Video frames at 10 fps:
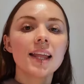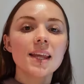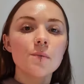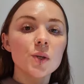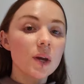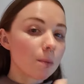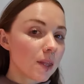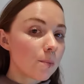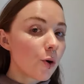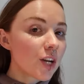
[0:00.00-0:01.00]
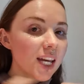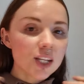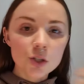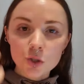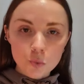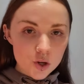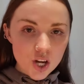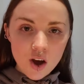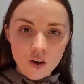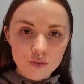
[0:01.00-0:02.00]
then when you wake up in the morning, you just wash
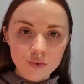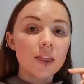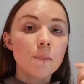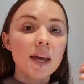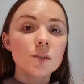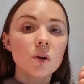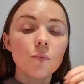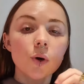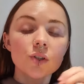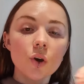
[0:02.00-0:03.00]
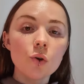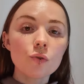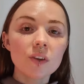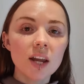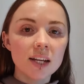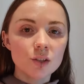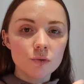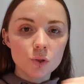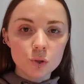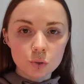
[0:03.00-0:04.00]
it off. And the paste will have worked overnight
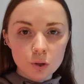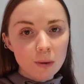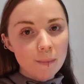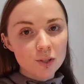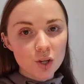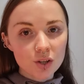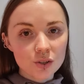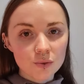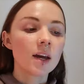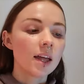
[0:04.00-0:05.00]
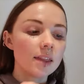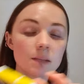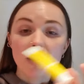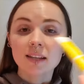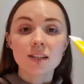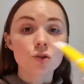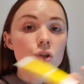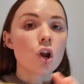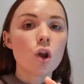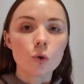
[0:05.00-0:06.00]
to reduce all your blemishes. This paste is
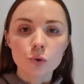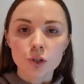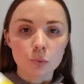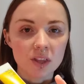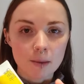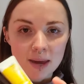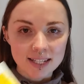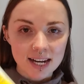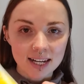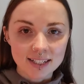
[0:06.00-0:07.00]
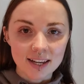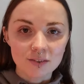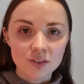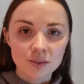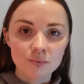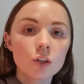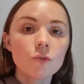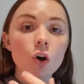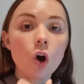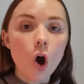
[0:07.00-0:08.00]
just loaded with amazing actives.
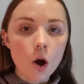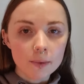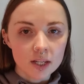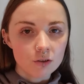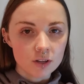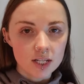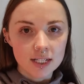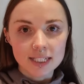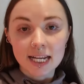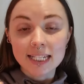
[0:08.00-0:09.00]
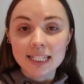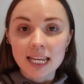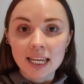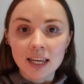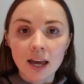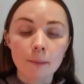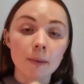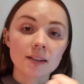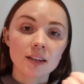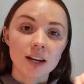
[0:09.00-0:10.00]
You've got calming ingredients like zinc
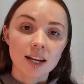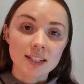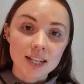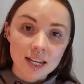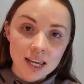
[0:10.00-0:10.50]
and Mexican agastaki